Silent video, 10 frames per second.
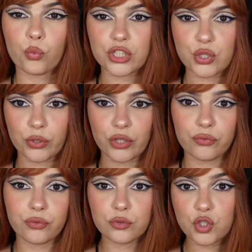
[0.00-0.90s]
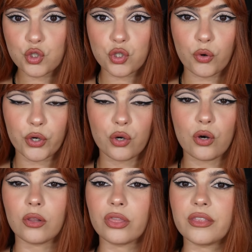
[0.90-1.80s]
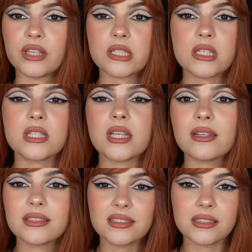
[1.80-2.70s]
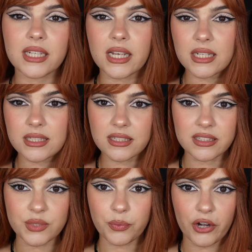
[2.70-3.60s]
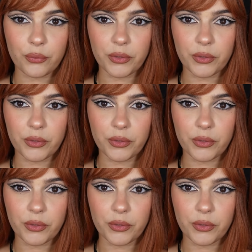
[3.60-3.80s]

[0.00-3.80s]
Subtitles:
we're doing a full tutorial on the 60s inspired